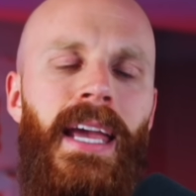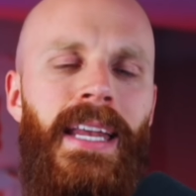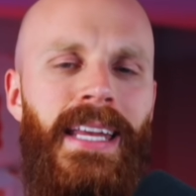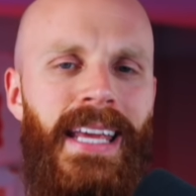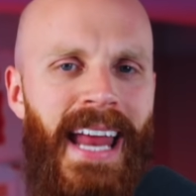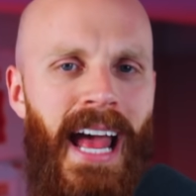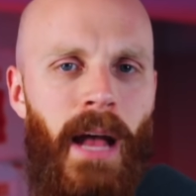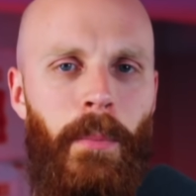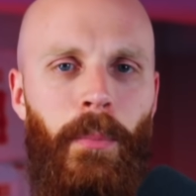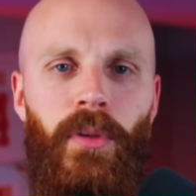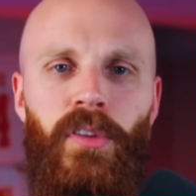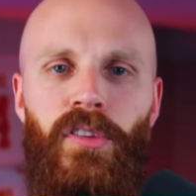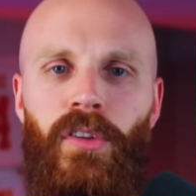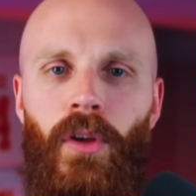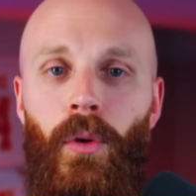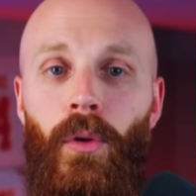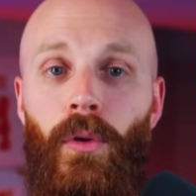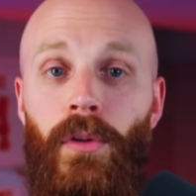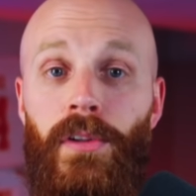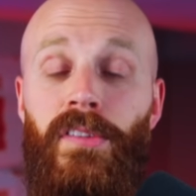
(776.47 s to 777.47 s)
Indianapolis
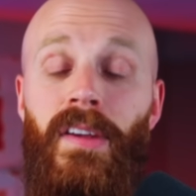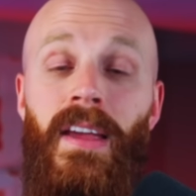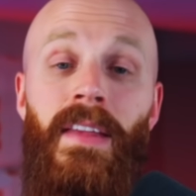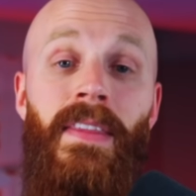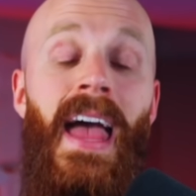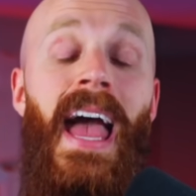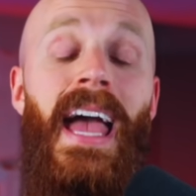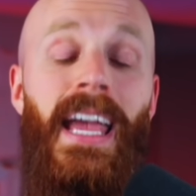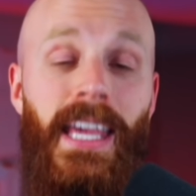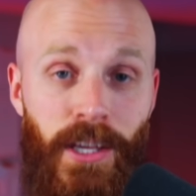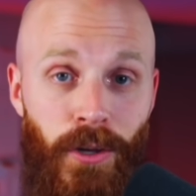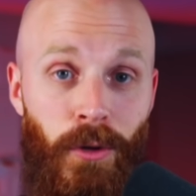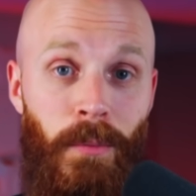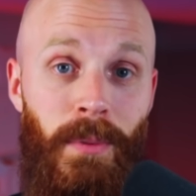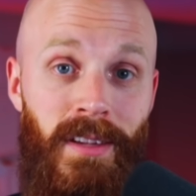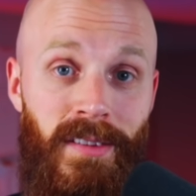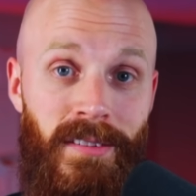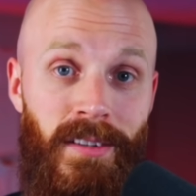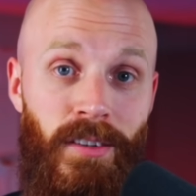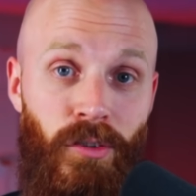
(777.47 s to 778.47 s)
Colts and that
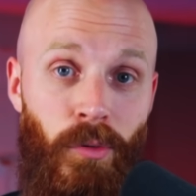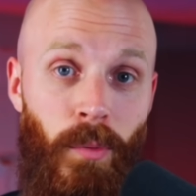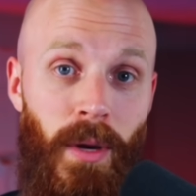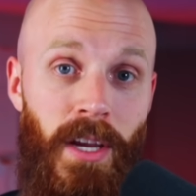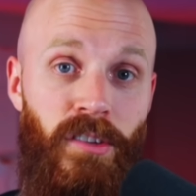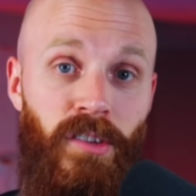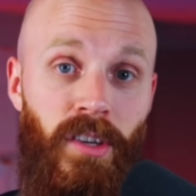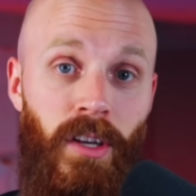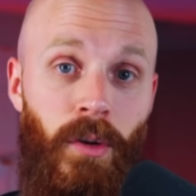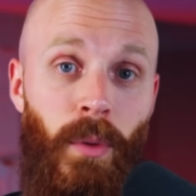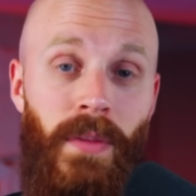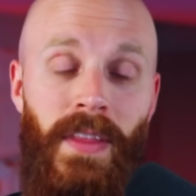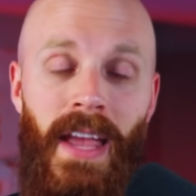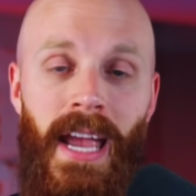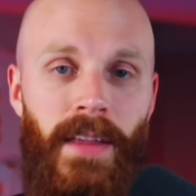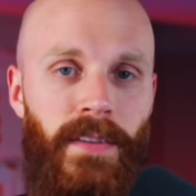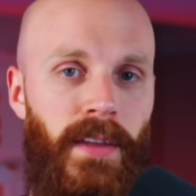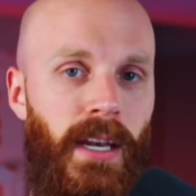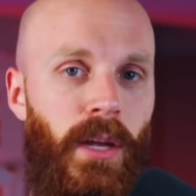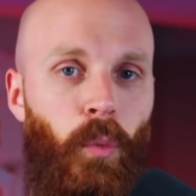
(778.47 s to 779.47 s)
QB situation with
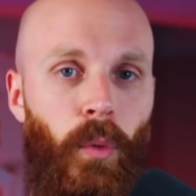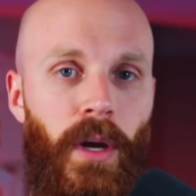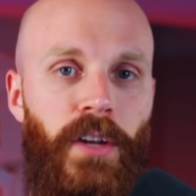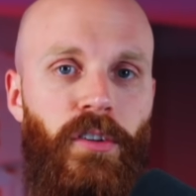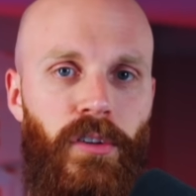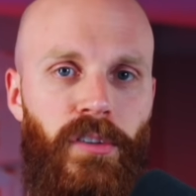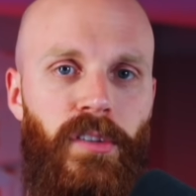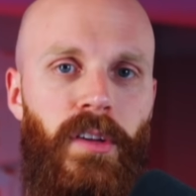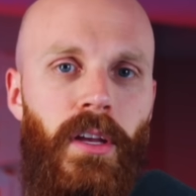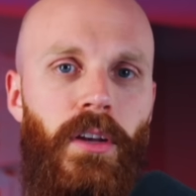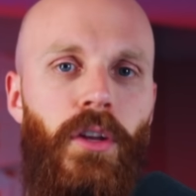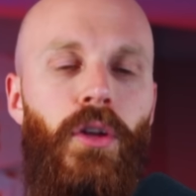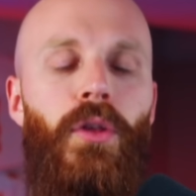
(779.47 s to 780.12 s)
Anthony Richardson.